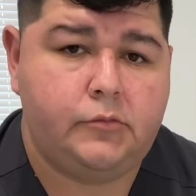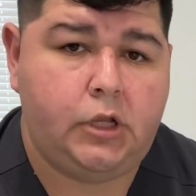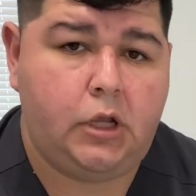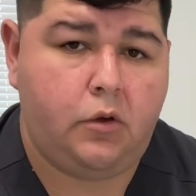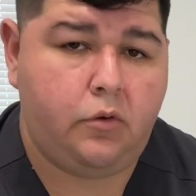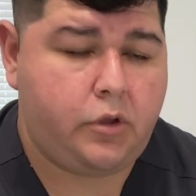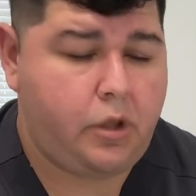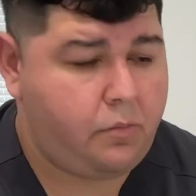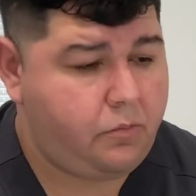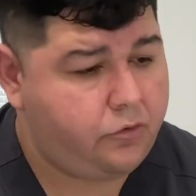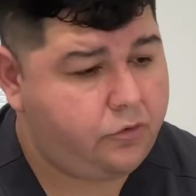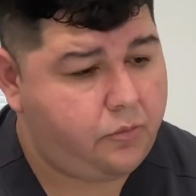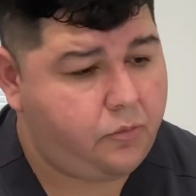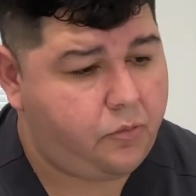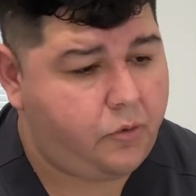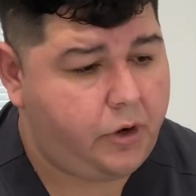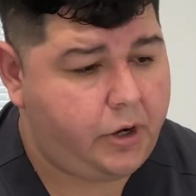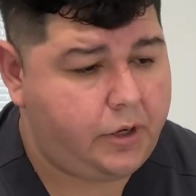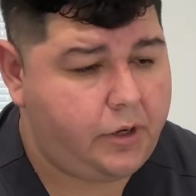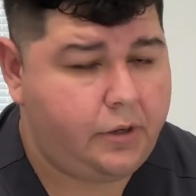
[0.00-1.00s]
Okay, Mr.
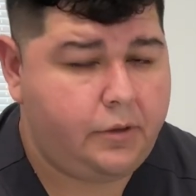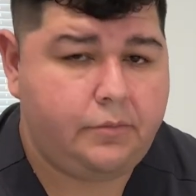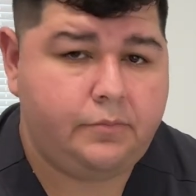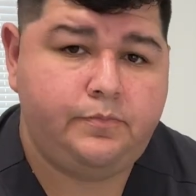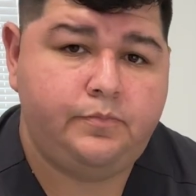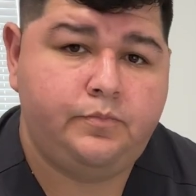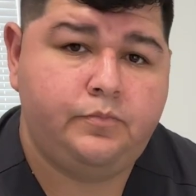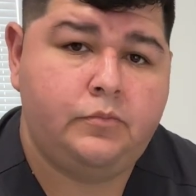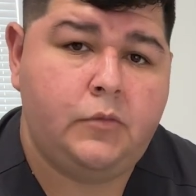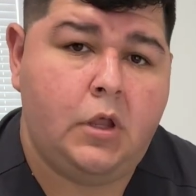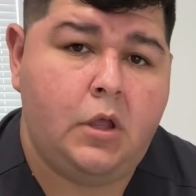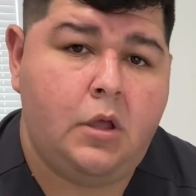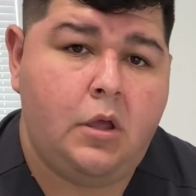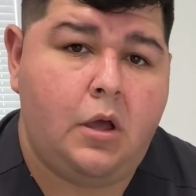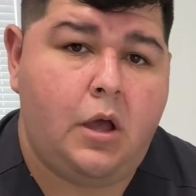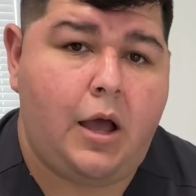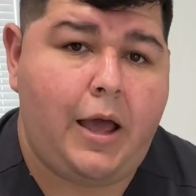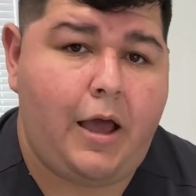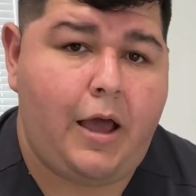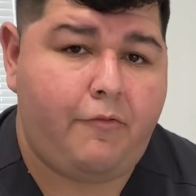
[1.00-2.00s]
Miranda,
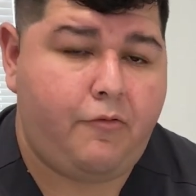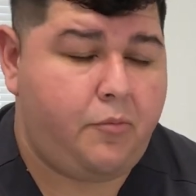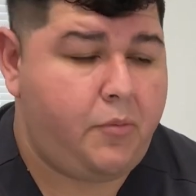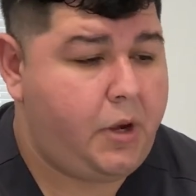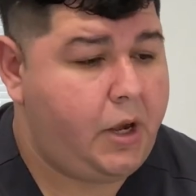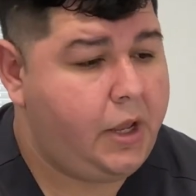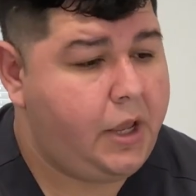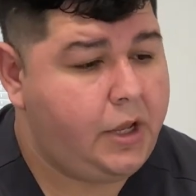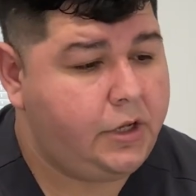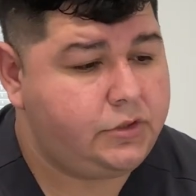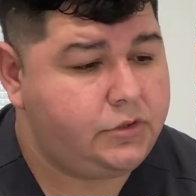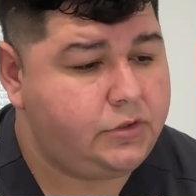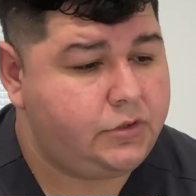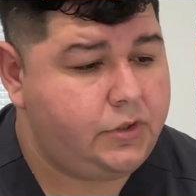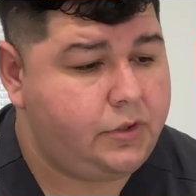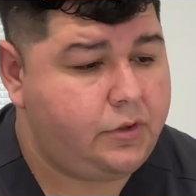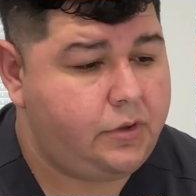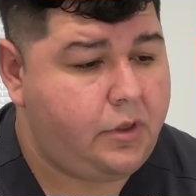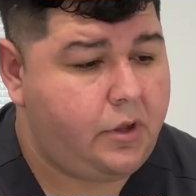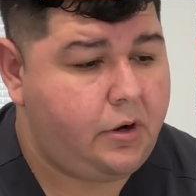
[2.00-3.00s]
I have your medications
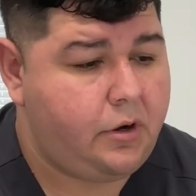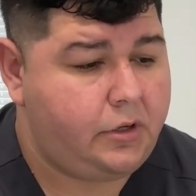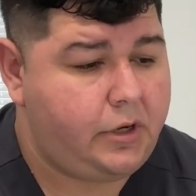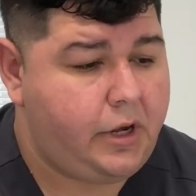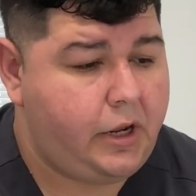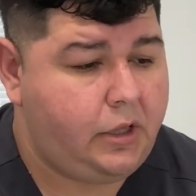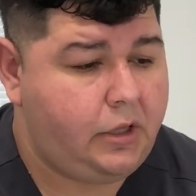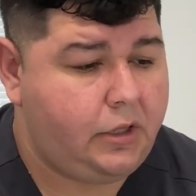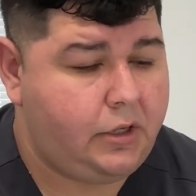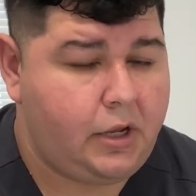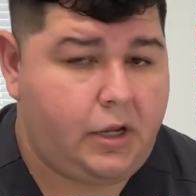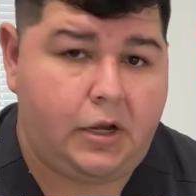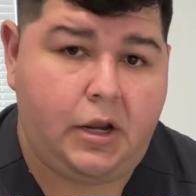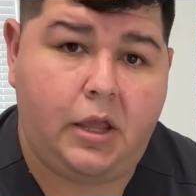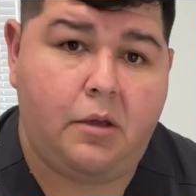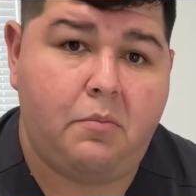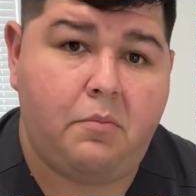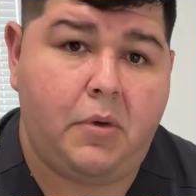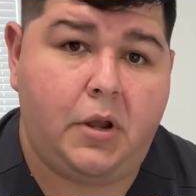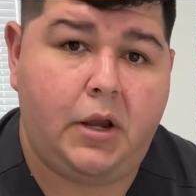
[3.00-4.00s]
here. They are daily 9
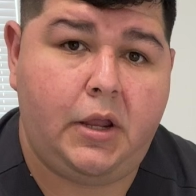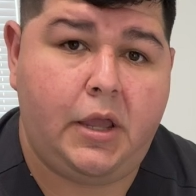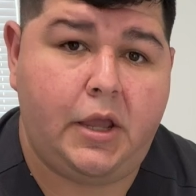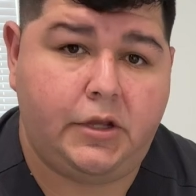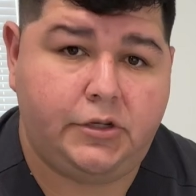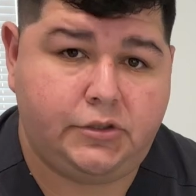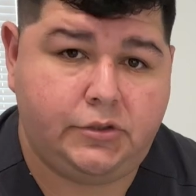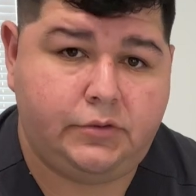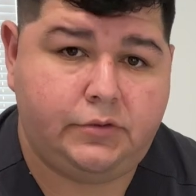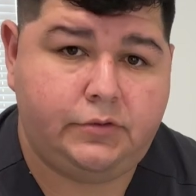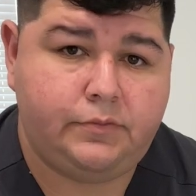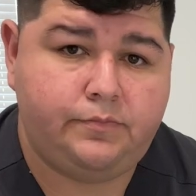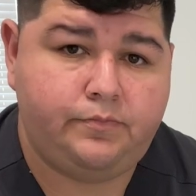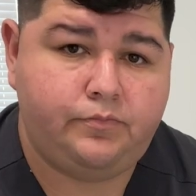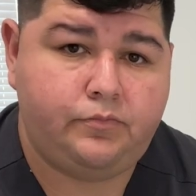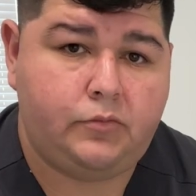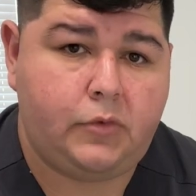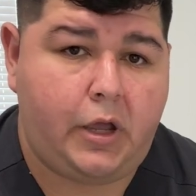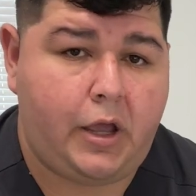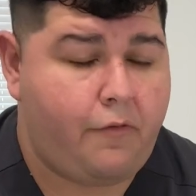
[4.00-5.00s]
a.m. medications.
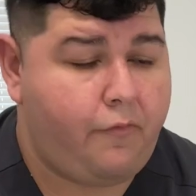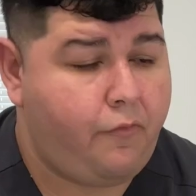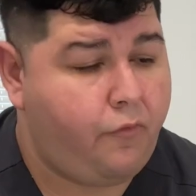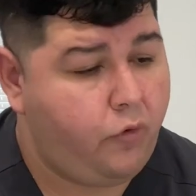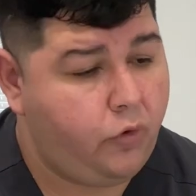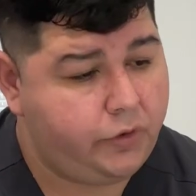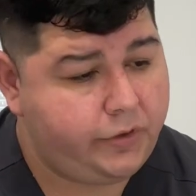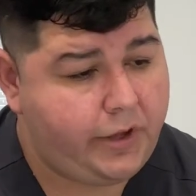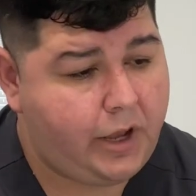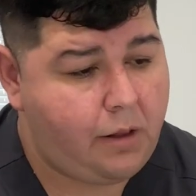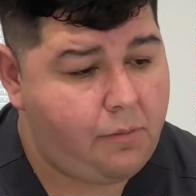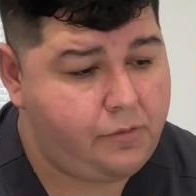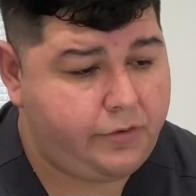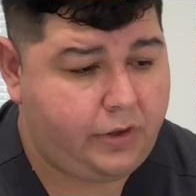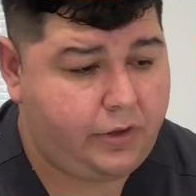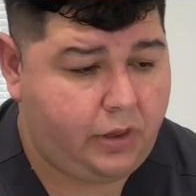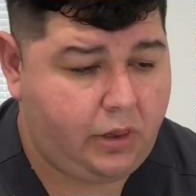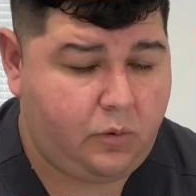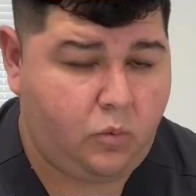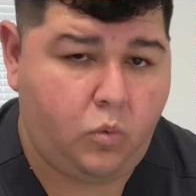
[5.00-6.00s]
I have 4 tablets
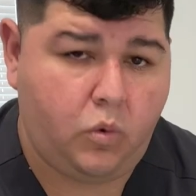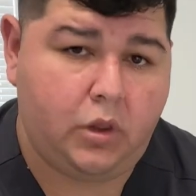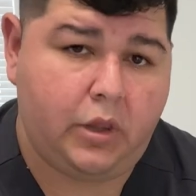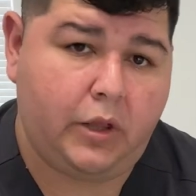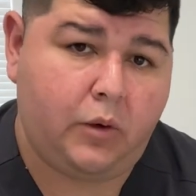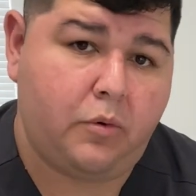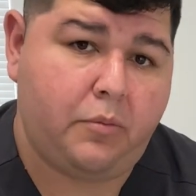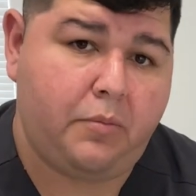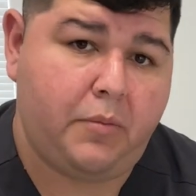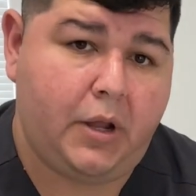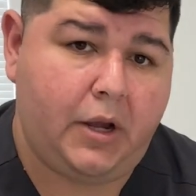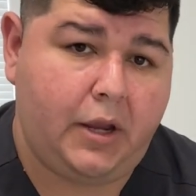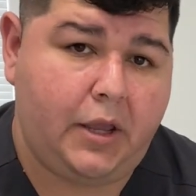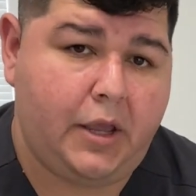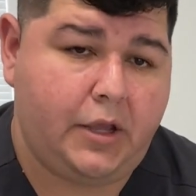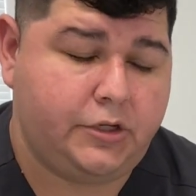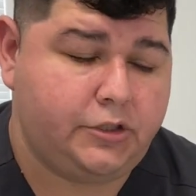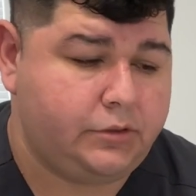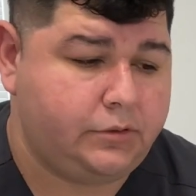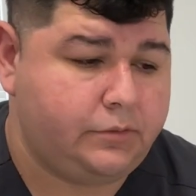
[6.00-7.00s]
and 1 liquid
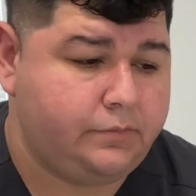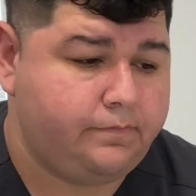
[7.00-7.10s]
medication.